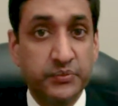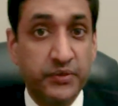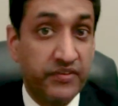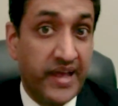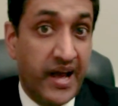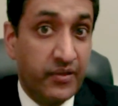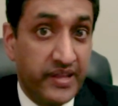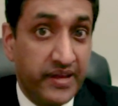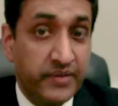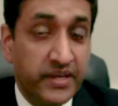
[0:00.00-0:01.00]
We've allowed
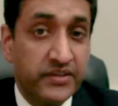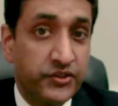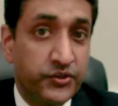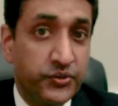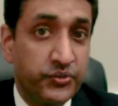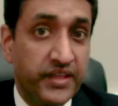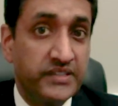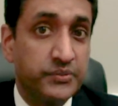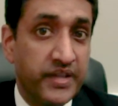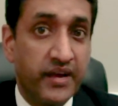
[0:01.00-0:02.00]
them to do
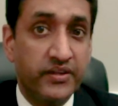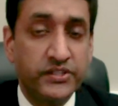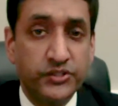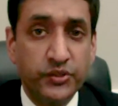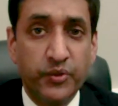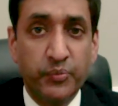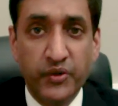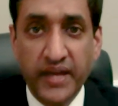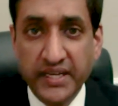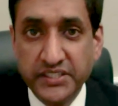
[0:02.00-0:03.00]
things without consumer
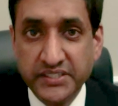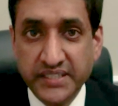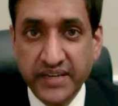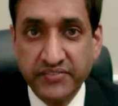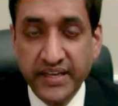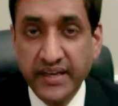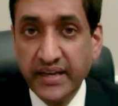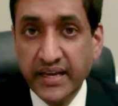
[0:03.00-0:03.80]
protection safety.